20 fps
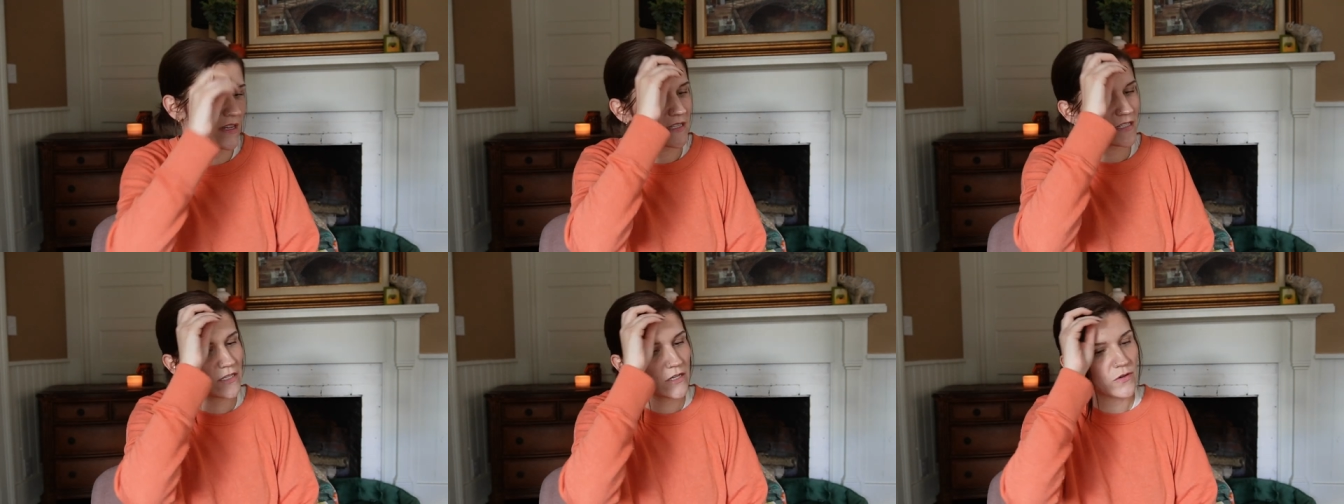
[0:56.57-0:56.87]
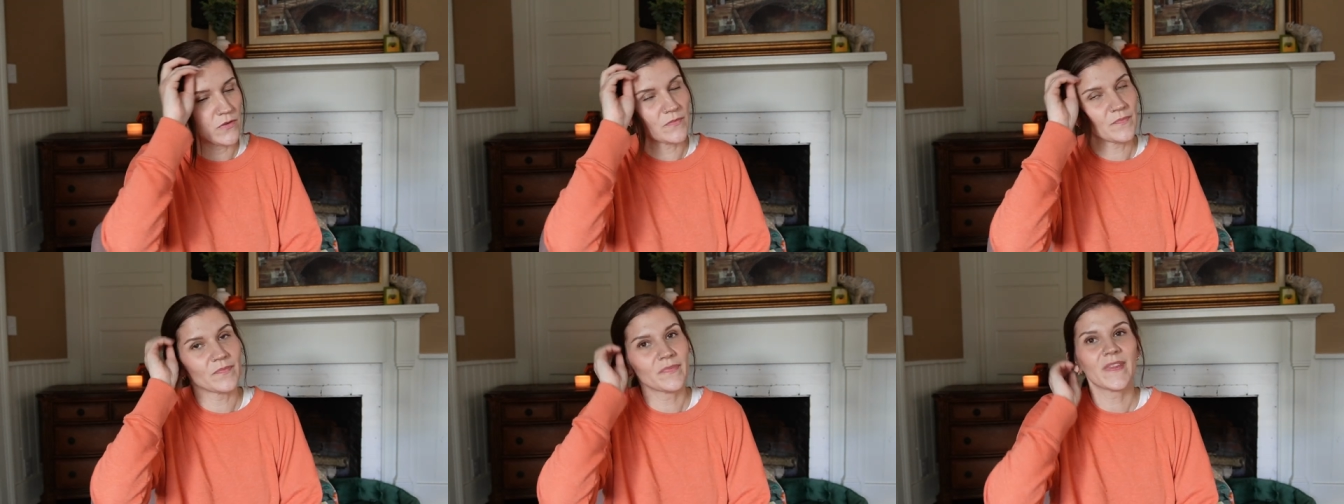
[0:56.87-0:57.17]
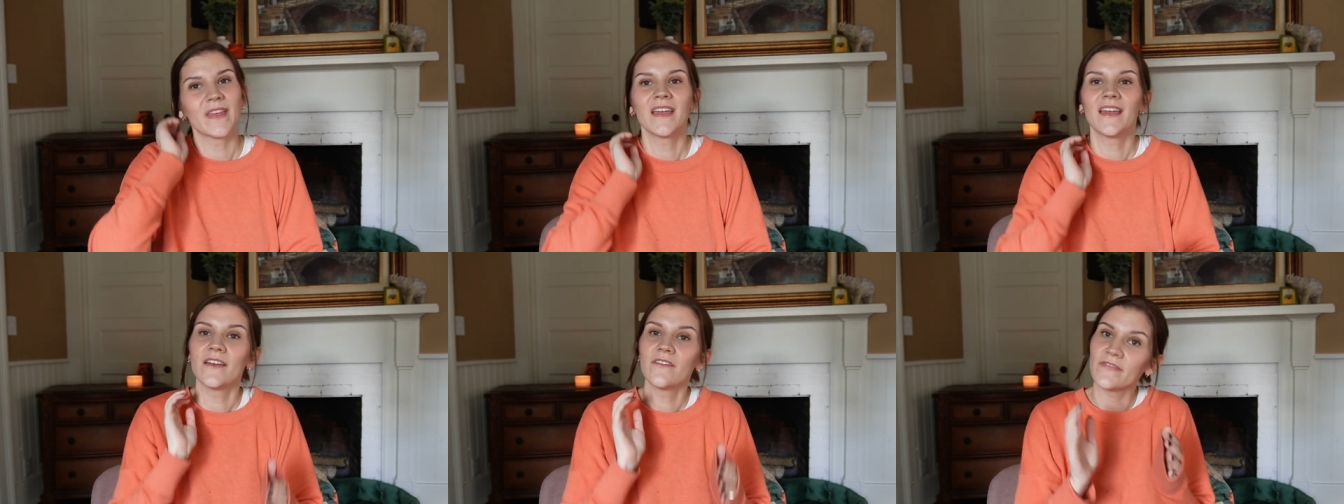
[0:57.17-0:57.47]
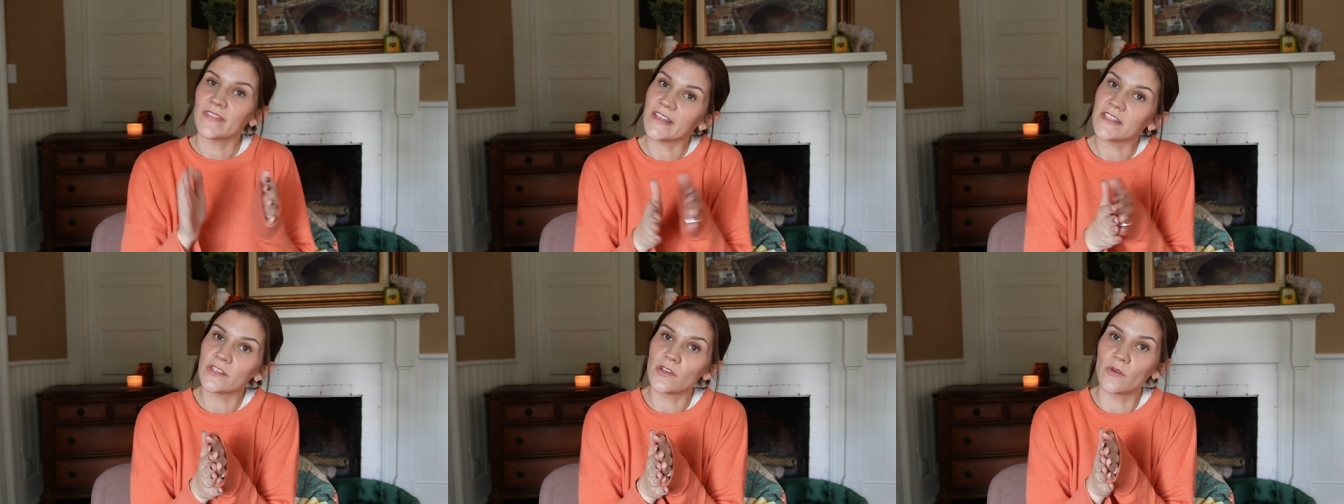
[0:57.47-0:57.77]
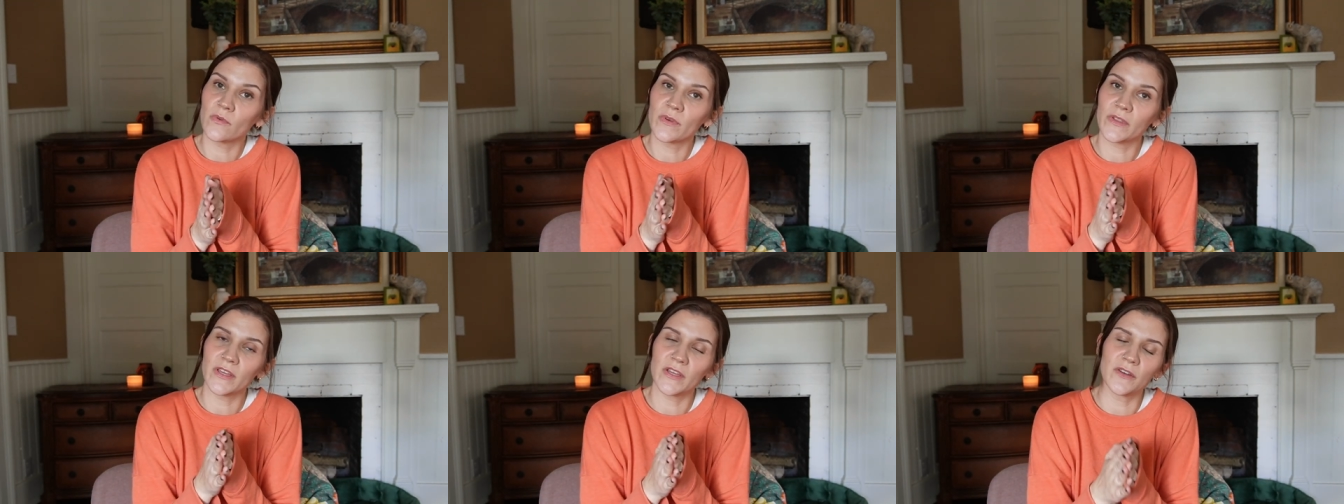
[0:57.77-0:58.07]
So if that's
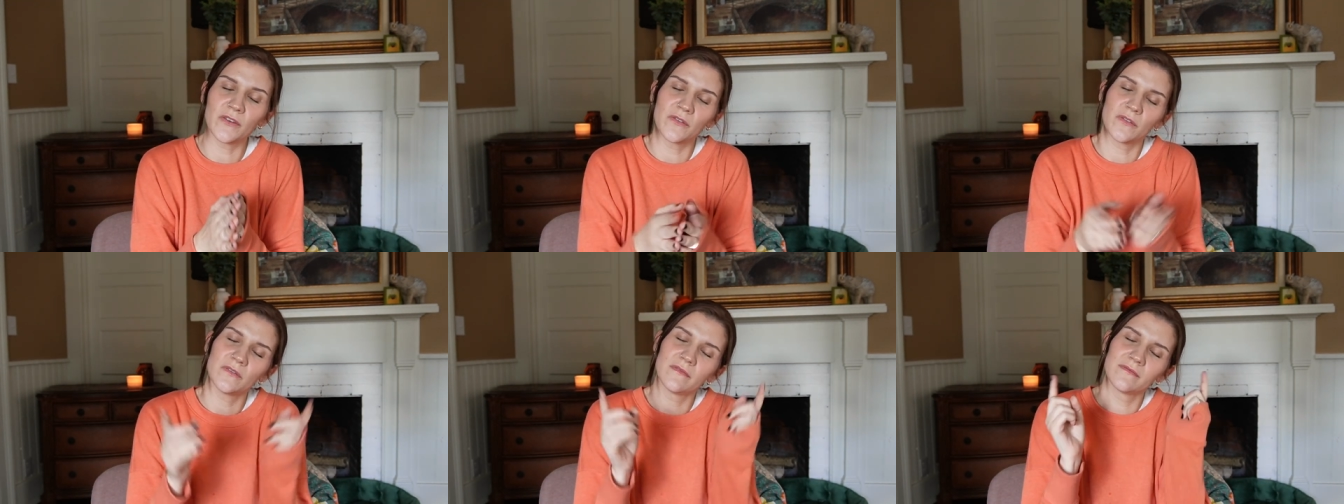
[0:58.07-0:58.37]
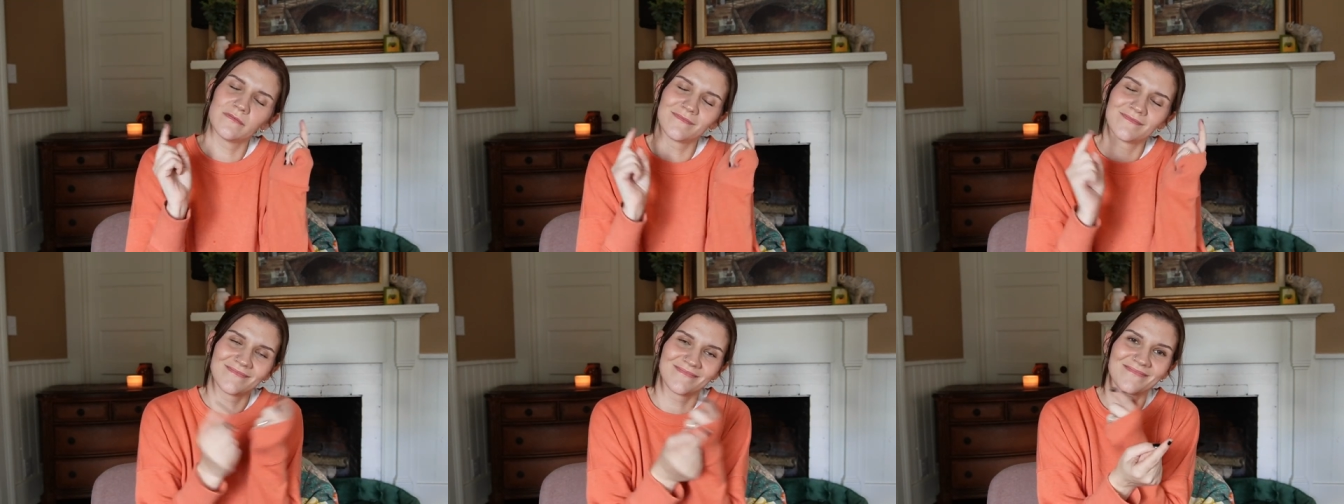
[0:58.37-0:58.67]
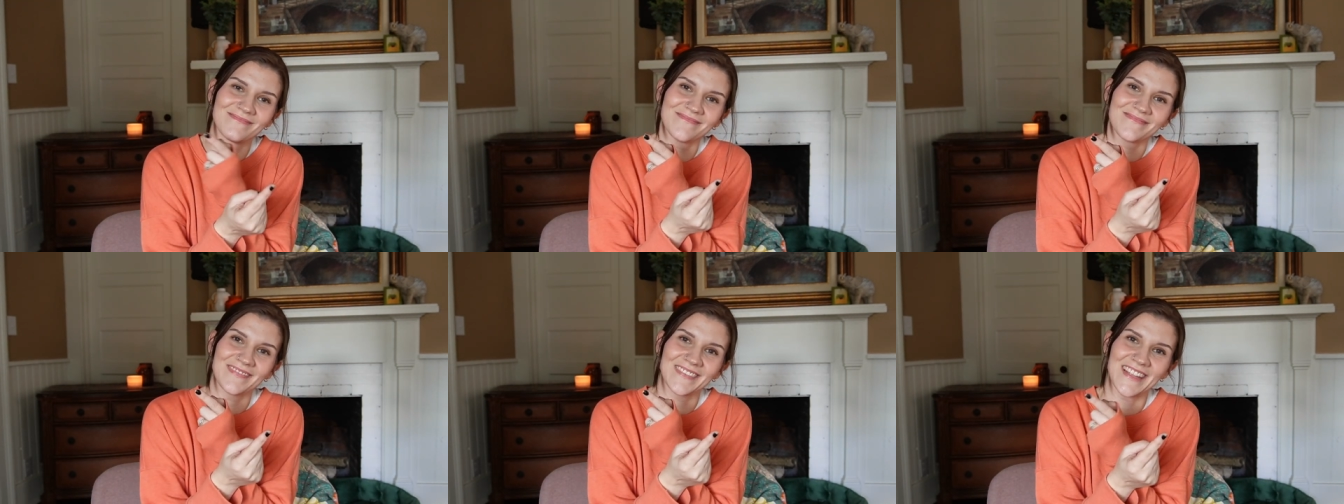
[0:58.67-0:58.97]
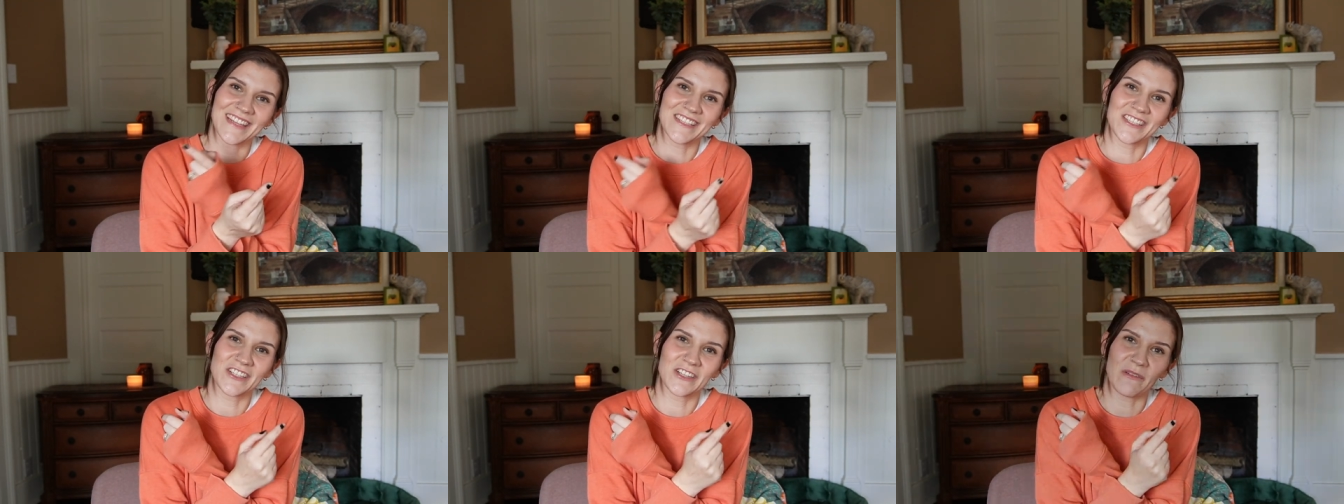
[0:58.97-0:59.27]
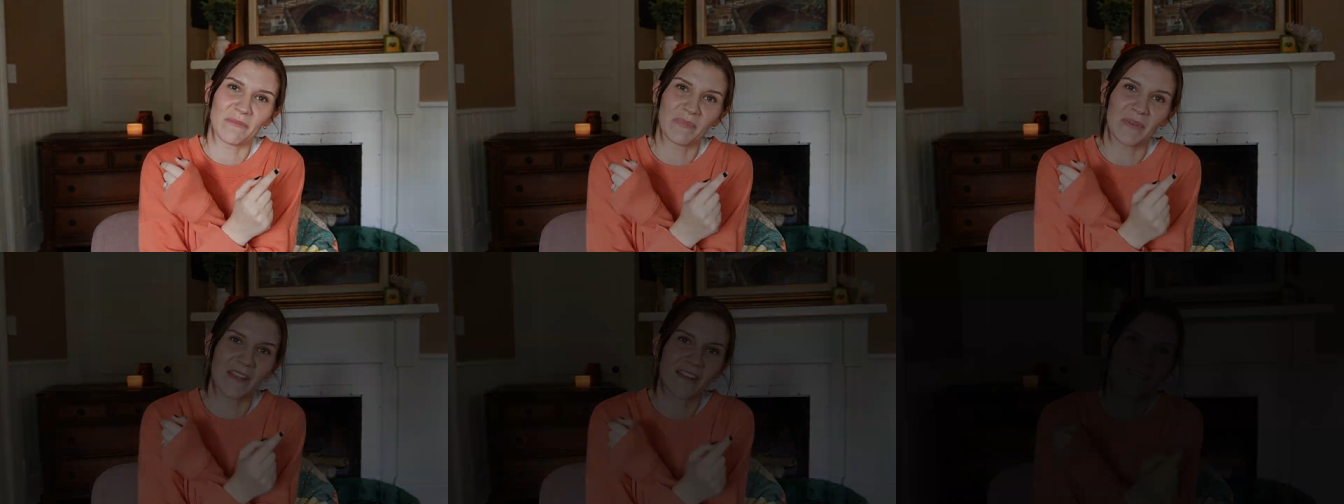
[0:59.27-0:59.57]
cool with you, let's
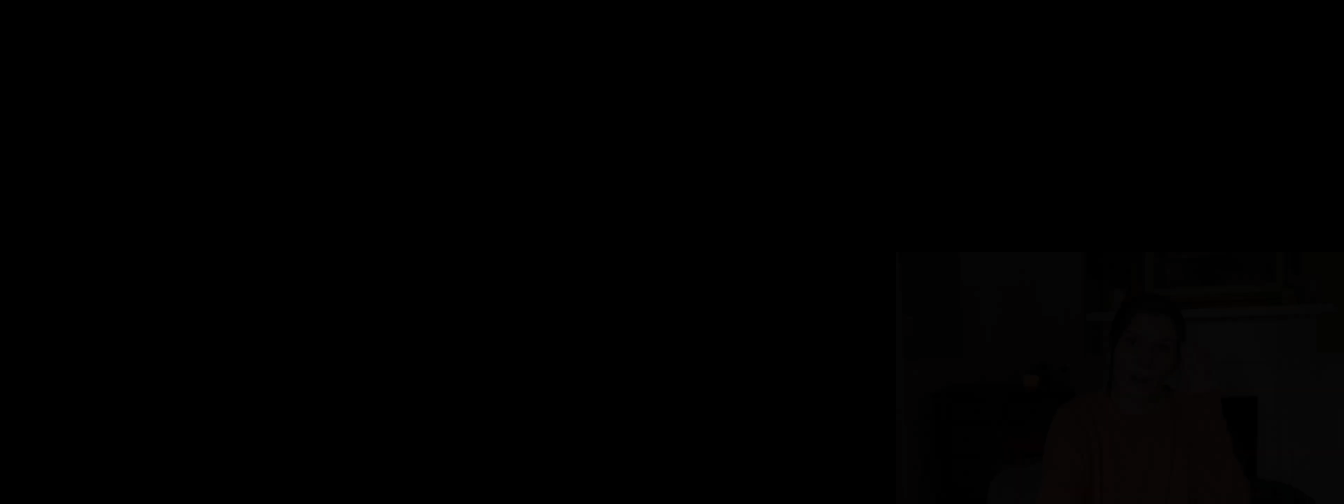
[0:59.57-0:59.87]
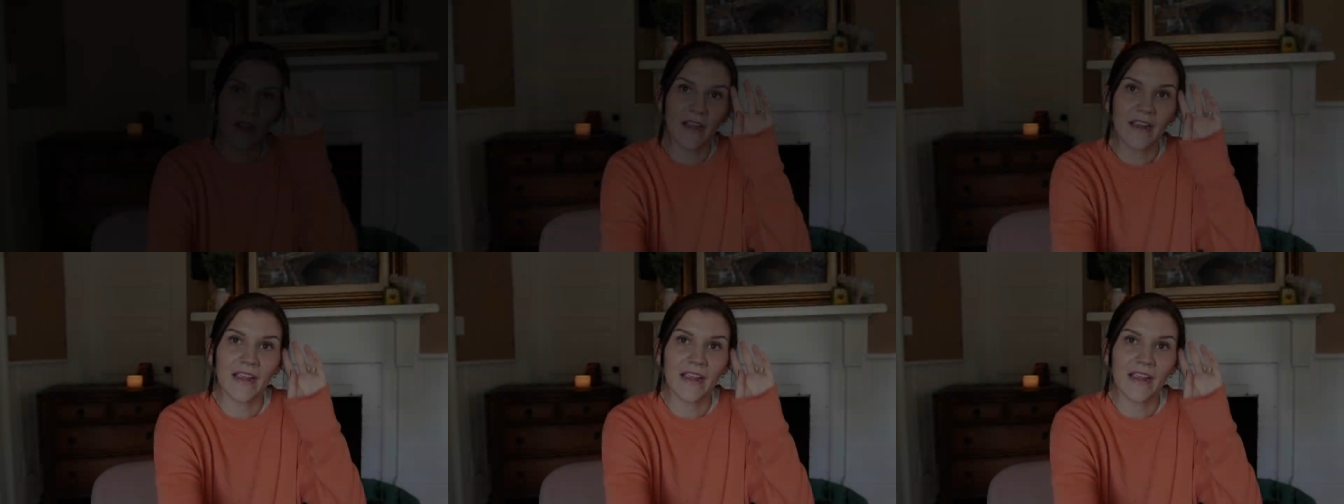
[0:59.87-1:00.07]
jump in. All